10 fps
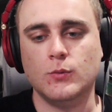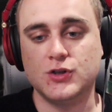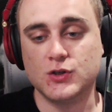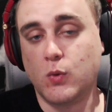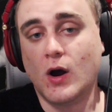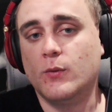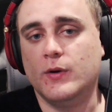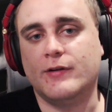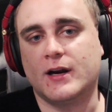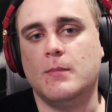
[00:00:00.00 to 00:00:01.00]
Which is why
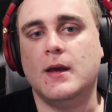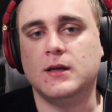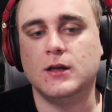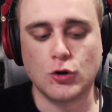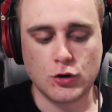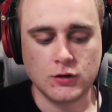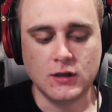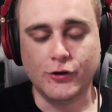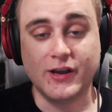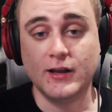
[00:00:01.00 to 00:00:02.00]
we recommend it. Not
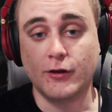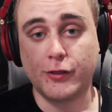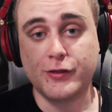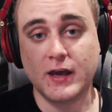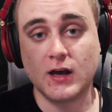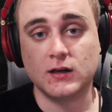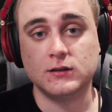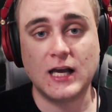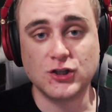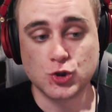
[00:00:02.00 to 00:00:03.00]
only are you getting thicker
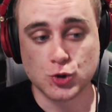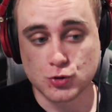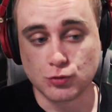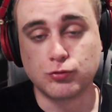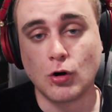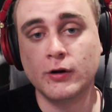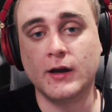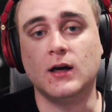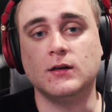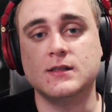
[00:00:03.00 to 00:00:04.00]
and
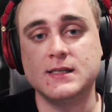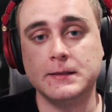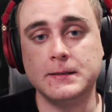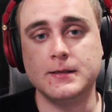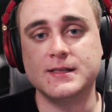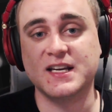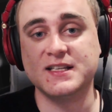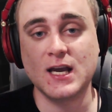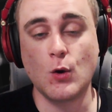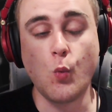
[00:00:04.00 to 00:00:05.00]
stronger cylinders that can
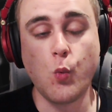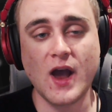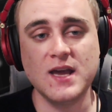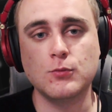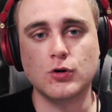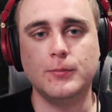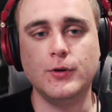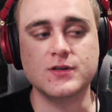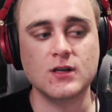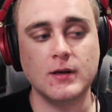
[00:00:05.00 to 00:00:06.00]
take way more abuse.